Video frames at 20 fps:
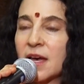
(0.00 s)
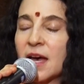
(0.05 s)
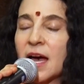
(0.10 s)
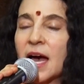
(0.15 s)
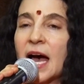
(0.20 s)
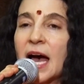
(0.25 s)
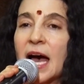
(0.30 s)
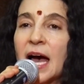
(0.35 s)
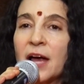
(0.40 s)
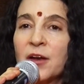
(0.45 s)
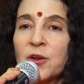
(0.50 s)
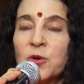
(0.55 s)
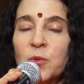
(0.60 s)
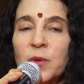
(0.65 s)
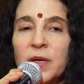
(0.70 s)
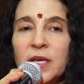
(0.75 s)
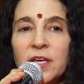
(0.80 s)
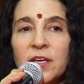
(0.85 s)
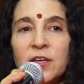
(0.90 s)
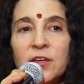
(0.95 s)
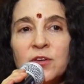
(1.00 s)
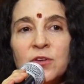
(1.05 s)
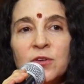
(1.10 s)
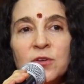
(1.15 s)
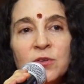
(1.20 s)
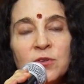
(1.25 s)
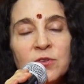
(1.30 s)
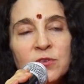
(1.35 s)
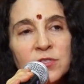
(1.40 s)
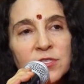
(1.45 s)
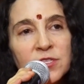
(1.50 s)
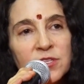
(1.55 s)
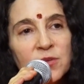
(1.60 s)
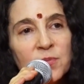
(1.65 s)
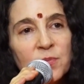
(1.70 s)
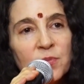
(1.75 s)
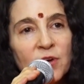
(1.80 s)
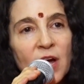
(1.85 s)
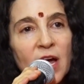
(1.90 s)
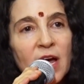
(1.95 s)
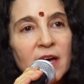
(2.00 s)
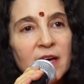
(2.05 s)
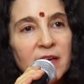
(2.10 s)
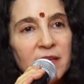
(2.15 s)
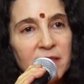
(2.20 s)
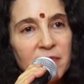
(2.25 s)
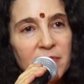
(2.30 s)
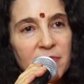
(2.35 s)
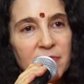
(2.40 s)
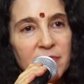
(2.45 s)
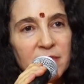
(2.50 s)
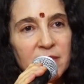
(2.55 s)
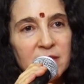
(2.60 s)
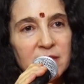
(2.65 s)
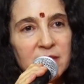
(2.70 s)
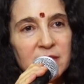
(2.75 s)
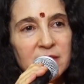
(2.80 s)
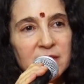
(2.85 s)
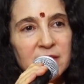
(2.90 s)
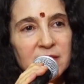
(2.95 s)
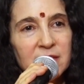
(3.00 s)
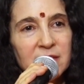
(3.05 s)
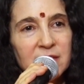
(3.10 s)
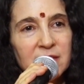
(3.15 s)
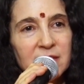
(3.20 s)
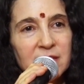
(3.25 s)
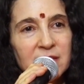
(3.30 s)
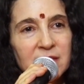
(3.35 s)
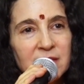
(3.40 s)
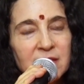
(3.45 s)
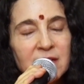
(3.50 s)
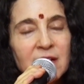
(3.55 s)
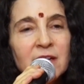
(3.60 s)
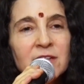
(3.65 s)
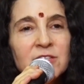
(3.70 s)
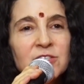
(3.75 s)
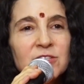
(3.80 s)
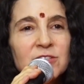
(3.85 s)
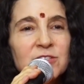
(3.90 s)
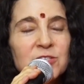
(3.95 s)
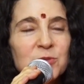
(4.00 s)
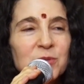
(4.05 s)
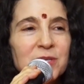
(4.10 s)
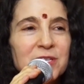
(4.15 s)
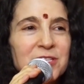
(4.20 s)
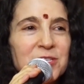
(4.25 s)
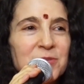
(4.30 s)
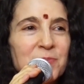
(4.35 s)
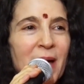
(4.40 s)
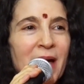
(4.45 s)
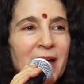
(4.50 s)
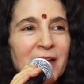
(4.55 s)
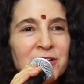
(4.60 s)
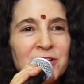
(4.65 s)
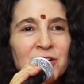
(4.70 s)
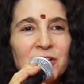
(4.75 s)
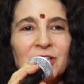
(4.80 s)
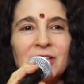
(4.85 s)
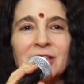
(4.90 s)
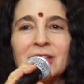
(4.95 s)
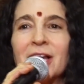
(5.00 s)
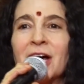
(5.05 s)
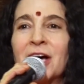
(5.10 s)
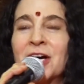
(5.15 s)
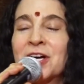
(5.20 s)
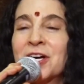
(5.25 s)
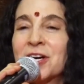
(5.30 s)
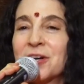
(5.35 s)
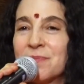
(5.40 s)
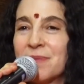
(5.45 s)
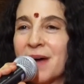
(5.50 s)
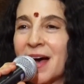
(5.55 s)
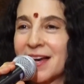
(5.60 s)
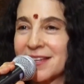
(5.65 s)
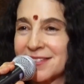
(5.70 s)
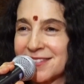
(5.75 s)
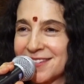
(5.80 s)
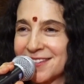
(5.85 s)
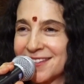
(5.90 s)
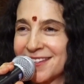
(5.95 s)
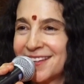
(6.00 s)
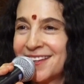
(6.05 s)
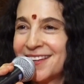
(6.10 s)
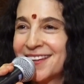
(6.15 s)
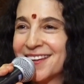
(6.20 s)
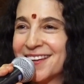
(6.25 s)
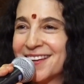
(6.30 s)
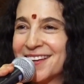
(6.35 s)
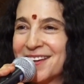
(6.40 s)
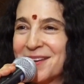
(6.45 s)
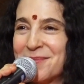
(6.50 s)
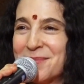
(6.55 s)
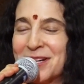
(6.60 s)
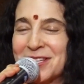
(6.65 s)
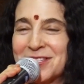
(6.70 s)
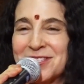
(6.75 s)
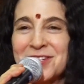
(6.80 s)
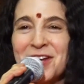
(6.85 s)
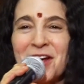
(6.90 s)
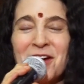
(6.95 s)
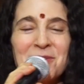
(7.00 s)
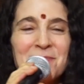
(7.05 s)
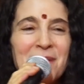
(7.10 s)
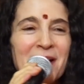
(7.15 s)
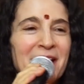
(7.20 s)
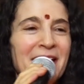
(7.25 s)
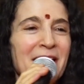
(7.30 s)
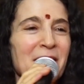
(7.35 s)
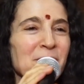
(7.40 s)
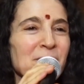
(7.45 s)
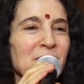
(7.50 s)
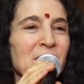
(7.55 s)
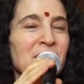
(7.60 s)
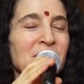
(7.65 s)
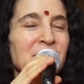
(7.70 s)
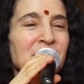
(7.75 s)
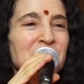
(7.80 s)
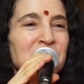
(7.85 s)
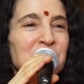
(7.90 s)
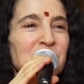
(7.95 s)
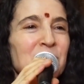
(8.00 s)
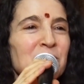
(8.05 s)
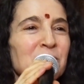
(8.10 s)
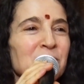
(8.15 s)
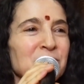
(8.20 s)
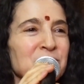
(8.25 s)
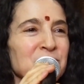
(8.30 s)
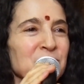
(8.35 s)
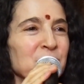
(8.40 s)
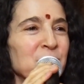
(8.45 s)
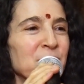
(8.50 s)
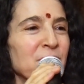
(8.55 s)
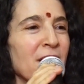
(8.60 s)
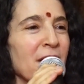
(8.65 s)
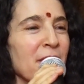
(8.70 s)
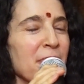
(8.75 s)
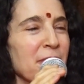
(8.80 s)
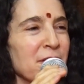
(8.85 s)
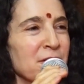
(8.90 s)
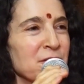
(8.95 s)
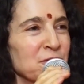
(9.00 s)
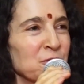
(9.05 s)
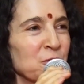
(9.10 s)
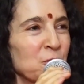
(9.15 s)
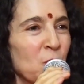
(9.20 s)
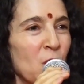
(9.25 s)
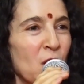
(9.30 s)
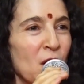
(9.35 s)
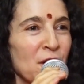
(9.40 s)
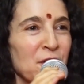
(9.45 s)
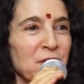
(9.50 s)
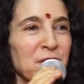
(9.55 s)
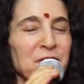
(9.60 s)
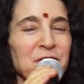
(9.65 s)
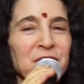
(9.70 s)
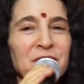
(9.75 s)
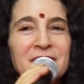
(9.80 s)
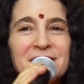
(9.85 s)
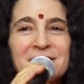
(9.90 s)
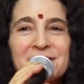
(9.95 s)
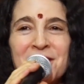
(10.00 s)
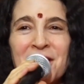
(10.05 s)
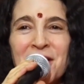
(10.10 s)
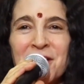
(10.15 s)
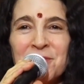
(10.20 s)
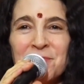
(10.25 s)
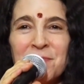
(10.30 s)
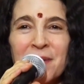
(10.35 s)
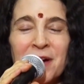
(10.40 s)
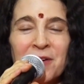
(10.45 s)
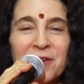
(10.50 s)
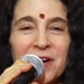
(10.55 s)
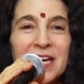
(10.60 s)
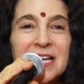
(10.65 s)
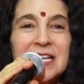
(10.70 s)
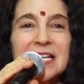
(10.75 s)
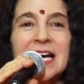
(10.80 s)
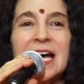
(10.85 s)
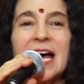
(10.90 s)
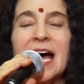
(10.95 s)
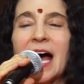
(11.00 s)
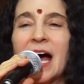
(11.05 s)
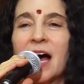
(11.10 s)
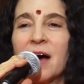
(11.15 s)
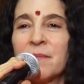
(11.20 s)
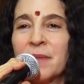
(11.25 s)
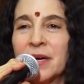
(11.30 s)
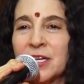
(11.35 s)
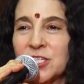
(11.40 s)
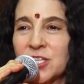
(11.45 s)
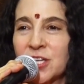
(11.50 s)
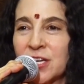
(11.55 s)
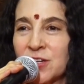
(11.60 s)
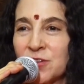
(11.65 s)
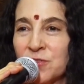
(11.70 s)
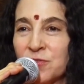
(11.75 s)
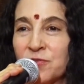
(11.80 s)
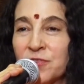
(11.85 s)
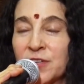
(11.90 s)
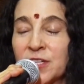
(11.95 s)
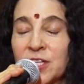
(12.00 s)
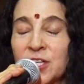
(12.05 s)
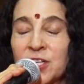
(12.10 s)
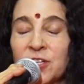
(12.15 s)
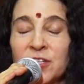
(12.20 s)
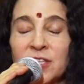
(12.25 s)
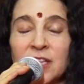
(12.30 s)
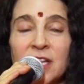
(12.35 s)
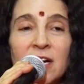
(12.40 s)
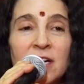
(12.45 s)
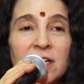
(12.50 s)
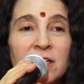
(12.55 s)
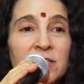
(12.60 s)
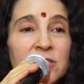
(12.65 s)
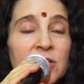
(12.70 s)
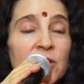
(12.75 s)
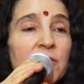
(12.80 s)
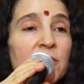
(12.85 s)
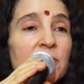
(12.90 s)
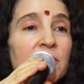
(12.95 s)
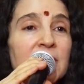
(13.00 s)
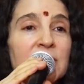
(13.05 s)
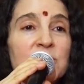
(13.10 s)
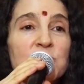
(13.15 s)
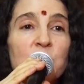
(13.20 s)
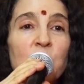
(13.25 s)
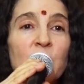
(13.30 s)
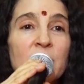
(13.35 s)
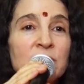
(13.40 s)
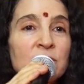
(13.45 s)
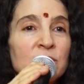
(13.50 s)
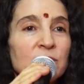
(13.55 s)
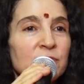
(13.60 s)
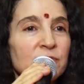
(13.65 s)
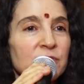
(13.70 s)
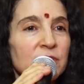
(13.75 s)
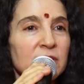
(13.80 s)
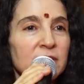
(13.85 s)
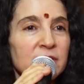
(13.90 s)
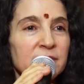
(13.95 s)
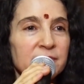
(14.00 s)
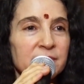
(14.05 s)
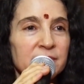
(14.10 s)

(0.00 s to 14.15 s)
How do we use the breath? Not just to expand our lung capacity. I mean, it's not about how long can you hold your breath underwater. It's not about how much can you fill your lungs? Although that's wonderful.